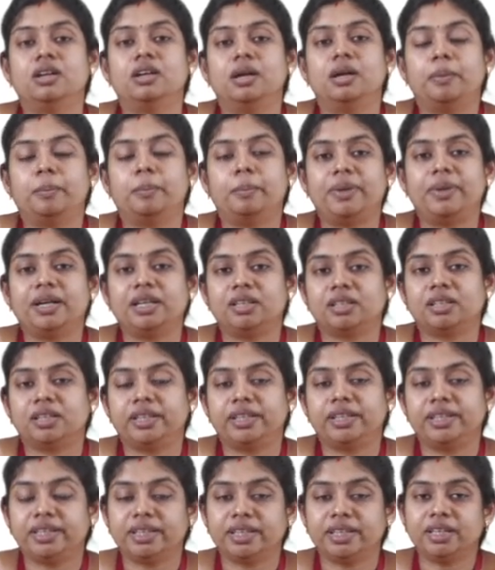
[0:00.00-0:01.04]
But
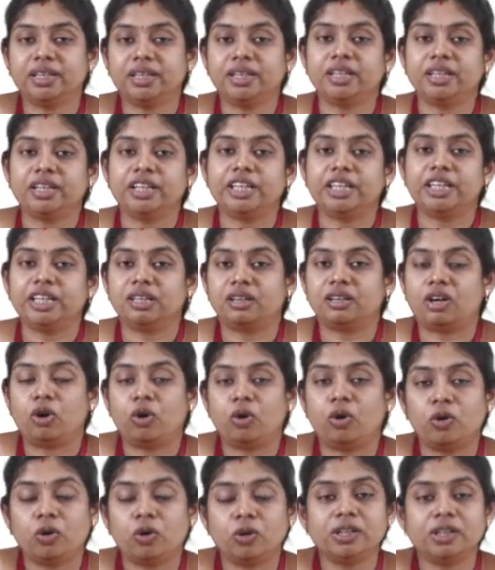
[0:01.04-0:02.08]
here,
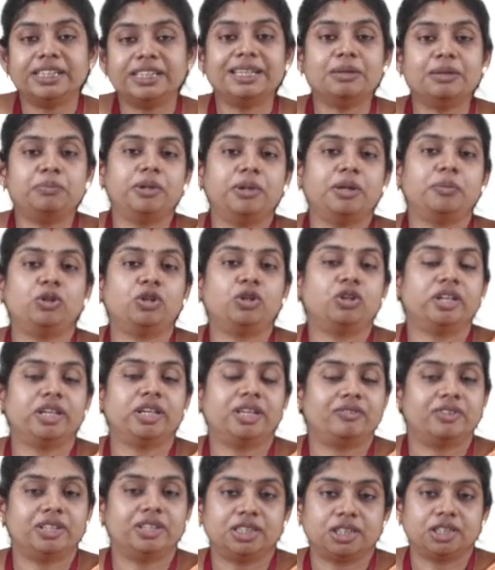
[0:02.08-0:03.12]
all the people are
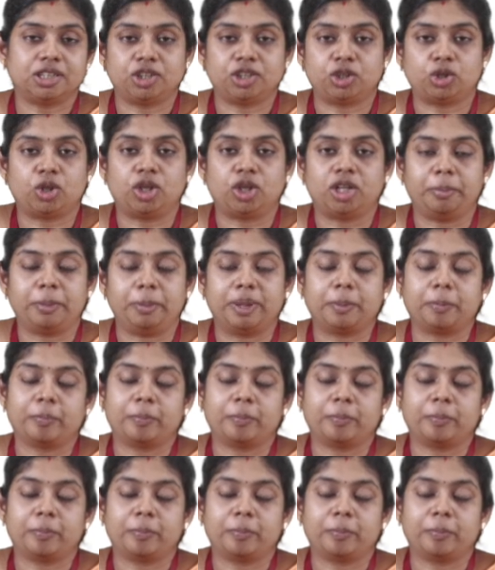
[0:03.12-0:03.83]
given the autonomy.